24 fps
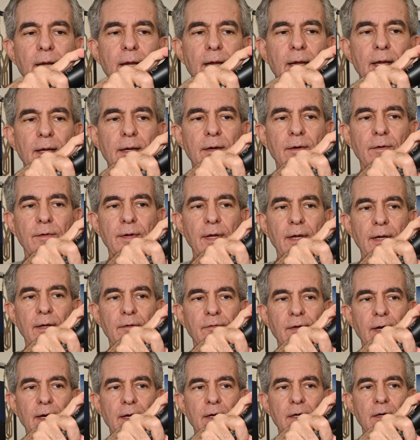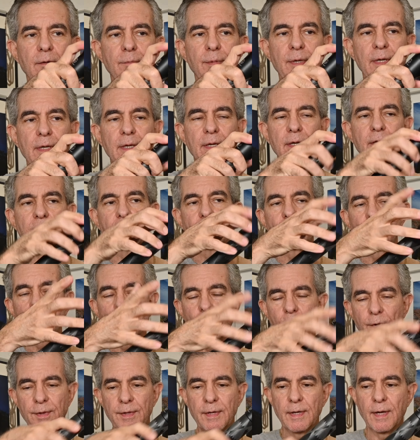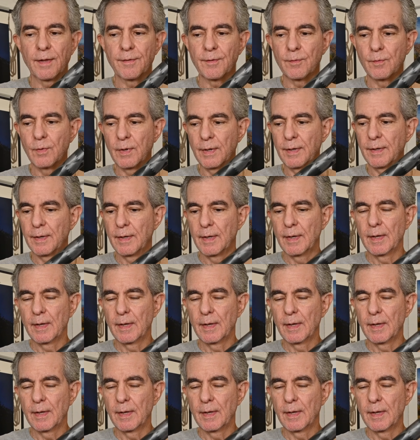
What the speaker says: and okay, is that going to be here or the other one?